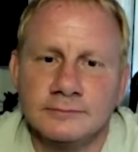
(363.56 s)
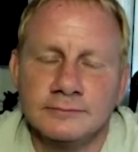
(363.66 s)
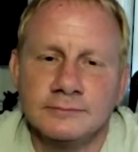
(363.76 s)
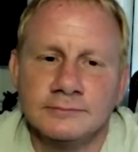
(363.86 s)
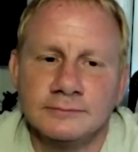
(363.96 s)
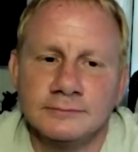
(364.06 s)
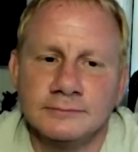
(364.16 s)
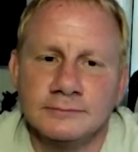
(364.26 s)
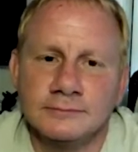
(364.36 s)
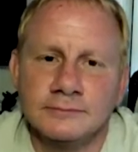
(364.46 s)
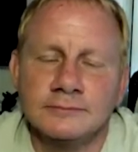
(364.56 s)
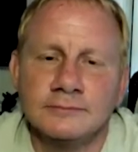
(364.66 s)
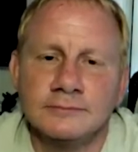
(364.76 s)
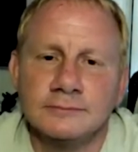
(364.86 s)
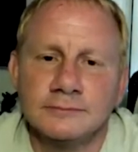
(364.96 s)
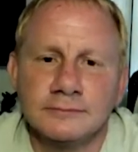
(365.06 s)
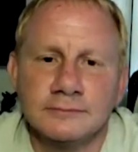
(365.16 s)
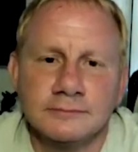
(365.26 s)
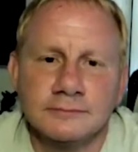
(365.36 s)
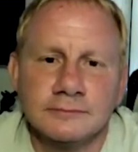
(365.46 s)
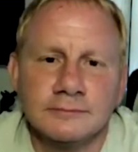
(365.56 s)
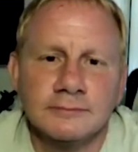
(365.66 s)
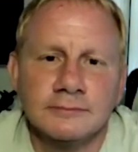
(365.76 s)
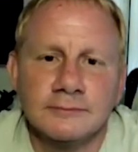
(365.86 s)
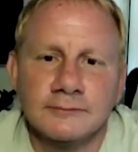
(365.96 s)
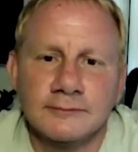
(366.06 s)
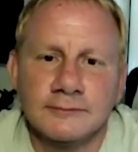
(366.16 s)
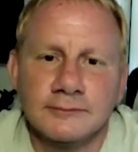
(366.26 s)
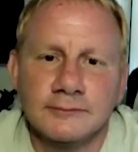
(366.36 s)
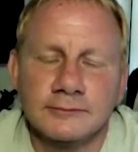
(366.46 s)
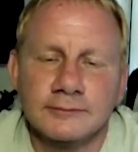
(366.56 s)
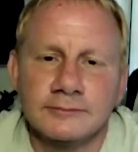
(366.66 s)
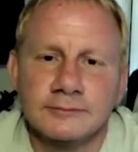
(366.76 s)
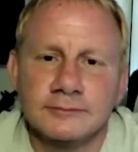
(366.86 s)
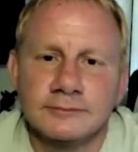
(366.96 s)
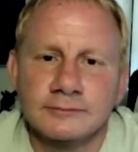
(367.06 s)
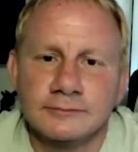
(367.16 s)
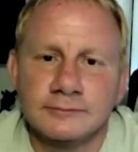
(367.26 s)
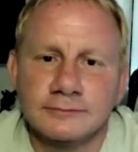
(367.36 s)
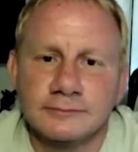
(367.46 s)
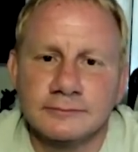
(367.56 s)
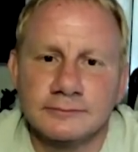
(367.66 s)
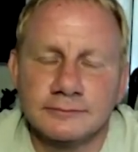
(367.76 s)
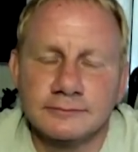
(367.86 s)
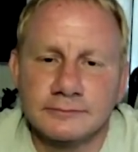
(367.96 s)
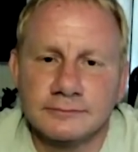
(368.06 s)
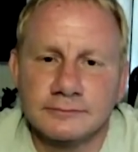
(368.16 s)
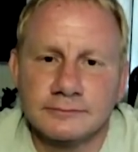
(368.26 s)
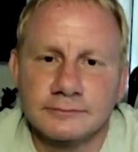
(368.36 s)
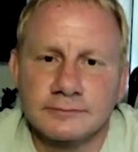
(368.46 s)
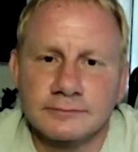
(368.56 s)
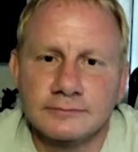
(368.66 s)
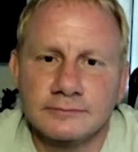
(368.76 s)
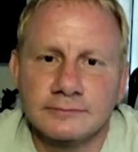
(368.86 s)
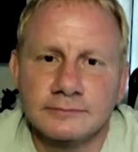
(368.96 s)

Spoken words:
The person shown says nothing.